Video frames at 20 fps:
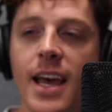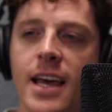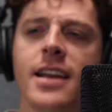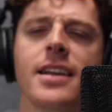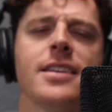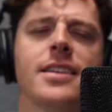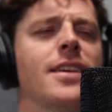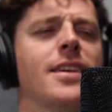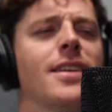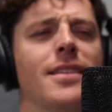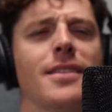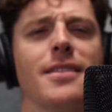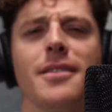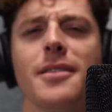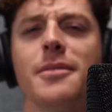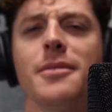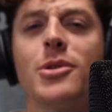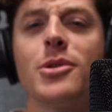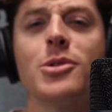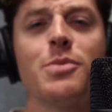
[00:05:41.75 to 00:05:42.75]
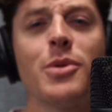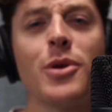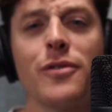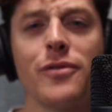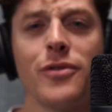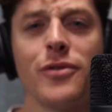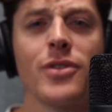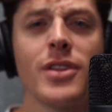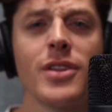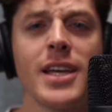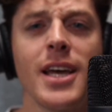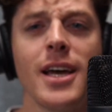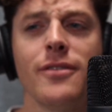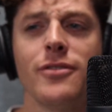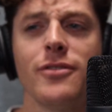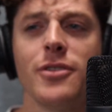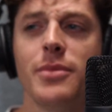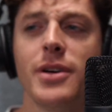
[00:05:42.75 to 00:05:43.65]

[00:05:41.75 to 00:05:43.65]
And it's like the most beautiful thing ever.